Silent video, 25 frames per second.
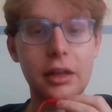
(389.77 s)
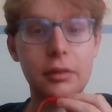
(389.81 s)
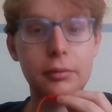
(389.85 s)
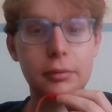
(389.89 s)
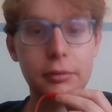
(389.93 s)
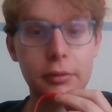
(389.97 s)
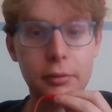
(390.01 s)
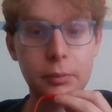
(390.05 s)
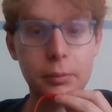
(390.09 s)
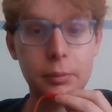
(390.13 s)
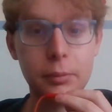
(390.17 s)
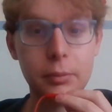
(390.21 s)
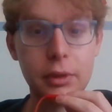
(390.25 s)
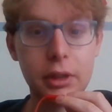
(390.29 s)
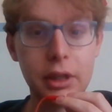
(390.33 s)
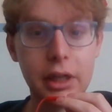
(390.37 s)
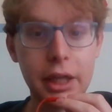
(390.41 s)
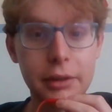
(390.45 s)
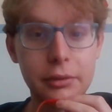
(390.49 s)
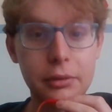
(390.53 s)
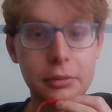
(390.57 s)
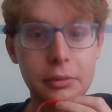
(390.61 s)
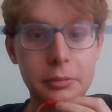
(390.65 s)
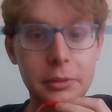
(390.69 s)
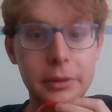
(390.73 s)
From
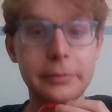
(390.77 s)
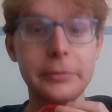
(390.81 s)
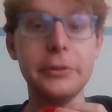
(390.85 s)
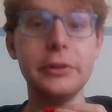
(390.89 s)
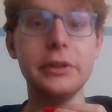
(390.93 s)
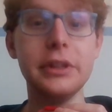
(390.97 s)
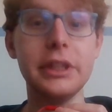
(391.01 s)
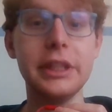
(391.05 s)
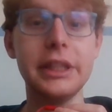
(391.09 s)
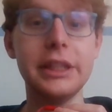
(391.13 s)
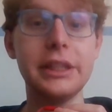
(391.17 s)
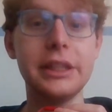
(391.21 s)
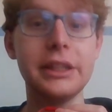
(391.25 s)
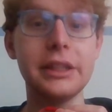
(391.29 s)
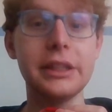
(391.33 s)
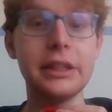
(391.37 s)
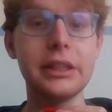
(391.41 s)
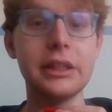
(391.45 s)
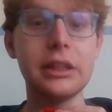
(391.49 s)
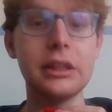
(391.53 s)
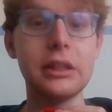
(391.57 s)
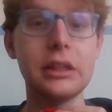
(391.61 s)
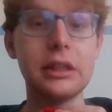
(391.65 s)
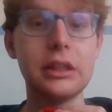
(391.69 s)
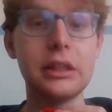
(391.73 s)
I remember like
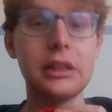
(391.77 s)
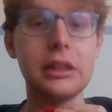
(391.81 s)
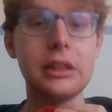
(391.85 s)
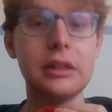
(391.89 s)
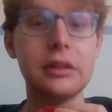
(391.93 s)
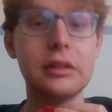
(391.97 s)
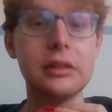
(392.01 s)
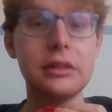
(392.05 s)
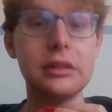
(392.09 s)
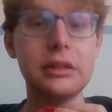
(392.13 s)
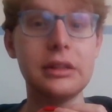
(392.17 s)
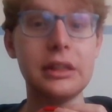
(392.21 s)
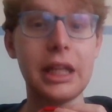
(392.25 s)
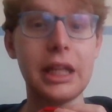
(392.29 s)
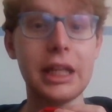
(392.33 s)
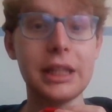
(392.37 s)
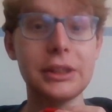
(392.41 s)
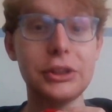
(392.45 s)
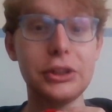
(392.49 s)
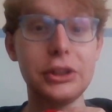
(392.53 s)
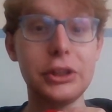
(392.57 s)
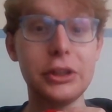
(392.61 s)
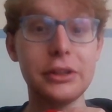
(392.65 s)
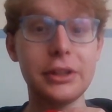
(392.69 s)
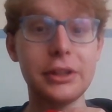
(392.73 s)

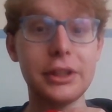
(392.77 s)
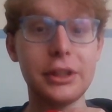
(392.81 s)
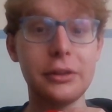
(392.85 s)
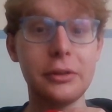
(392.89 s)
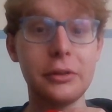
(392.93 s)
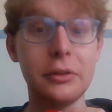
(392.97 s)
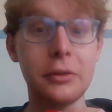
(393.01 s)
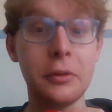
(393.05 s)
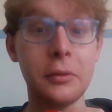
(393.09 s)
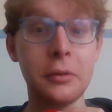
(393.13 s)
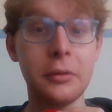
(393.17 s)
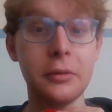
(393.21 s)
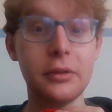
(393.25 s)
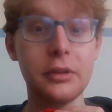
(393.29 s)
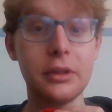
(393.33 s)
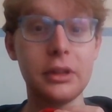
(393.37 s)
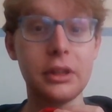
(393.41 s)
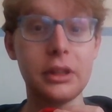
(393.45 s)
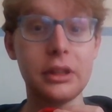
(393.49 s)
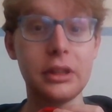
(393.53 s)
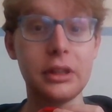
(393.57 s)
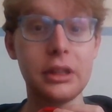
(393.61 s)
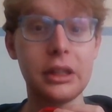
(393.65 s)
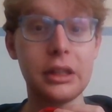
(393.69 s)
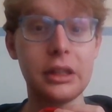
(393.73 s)
last year, like
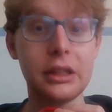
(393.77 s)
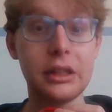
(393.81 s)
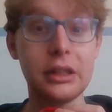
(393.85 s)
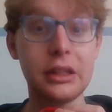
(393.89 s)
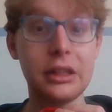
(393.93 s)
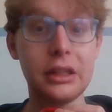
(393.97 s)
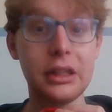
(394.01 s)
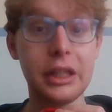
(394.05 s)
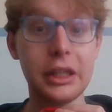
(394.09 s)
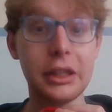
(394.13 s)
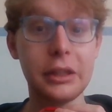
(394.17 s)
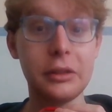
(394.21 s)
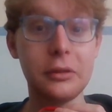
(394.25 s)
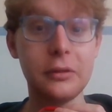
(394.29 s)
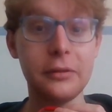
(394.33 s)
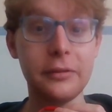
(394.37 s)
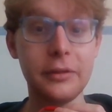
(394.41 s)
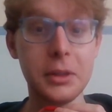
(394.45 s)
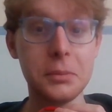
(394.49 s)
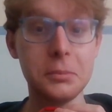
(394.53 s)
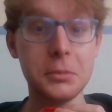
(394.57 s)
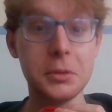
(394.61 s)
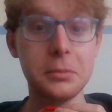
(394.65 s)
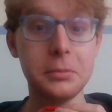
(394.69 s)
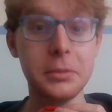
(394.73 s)

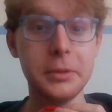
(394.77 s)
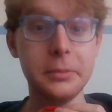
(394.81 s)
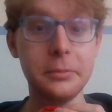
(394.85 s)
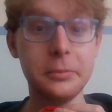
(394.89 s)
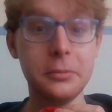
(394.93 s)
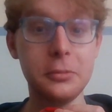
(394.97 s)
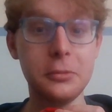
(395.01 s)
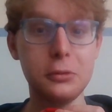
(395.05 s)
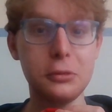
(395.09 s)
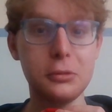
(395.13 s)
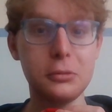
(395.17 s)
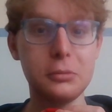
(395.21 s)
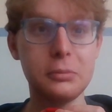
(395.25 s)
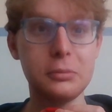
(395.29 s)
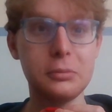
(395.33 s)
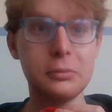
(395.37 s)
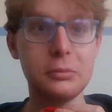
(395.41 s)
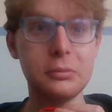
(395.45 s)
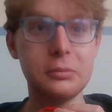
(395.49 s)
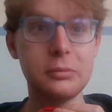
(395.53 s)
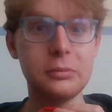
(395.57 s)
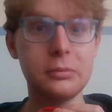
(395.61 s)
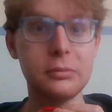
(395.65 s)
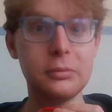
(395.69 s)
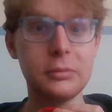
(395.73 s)
November, people
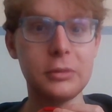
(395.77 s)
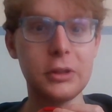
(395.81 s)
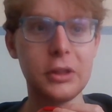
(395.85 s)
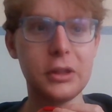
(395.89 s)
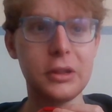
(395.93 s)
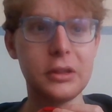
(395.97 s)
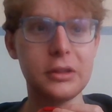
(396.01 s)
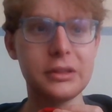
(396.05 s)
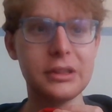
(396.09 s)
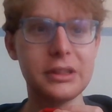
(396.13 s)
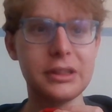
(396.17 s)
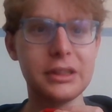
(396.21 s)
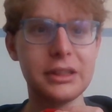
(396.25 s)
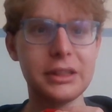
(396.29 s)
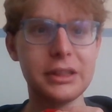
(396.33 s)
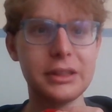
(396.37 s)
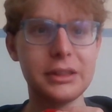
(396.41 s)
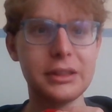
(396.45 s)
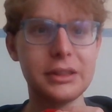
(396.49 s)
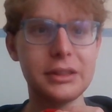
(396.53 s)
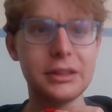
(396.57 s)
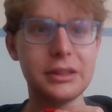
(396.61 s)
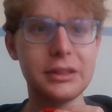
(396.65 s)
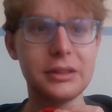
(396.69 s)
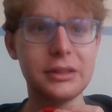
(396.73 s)
on like
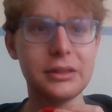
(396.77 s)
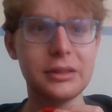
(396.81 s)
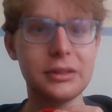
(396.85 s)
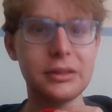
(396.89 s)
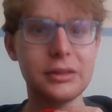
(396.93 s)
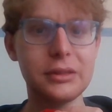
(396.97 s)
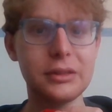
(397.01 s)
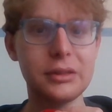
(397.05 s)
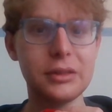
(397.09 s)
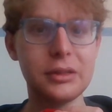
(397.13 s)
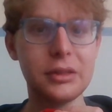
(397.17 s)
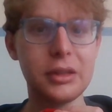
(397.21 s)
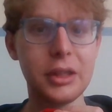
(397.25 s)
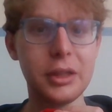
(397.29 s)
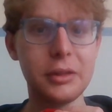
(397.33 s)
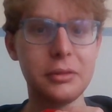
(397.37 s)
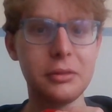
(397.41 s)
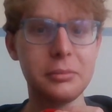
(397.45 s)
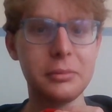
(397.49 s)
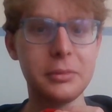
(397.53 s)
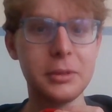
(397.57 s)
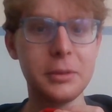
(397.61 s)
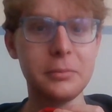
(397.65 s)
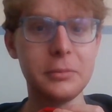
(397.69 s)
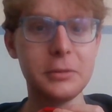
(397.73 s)
I
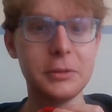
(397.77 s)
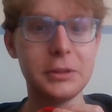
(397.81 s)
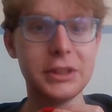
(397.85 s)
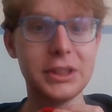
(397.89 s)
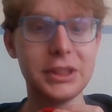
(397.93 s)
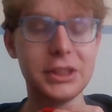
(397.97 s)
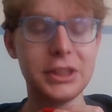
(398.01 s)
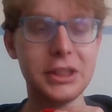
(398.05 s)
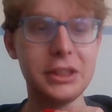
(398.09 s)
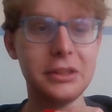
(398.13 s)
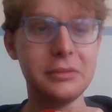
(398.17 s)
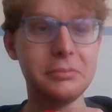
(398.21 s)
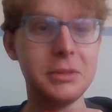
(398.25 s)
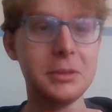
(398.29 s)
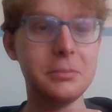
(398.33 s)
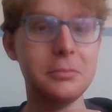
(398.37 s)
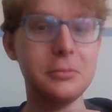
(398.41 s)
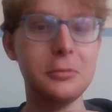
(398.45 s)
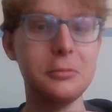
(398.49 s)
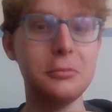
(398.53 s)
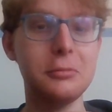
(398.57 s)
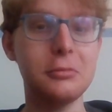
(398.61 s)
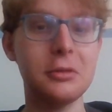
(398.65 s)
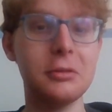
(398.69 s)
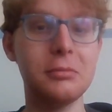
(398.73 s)
remember seeing
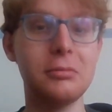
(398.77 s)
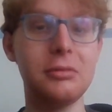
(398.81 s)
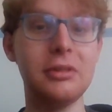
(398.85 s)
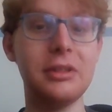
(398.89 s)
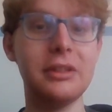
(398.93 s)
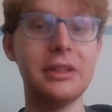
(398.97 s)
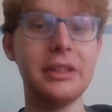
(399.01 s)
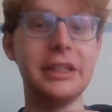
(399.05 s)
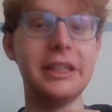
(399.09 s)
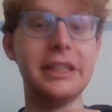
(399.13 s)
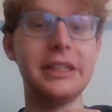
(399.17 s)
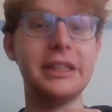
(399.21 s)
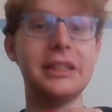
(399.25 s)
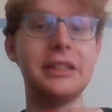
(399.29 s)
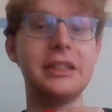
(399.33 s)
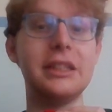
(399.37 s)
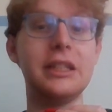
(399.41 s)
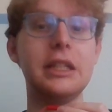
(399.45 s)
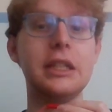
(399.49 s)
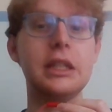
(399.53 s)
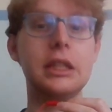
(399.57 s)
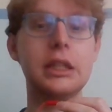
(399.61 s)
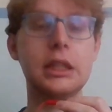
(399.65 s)
people were like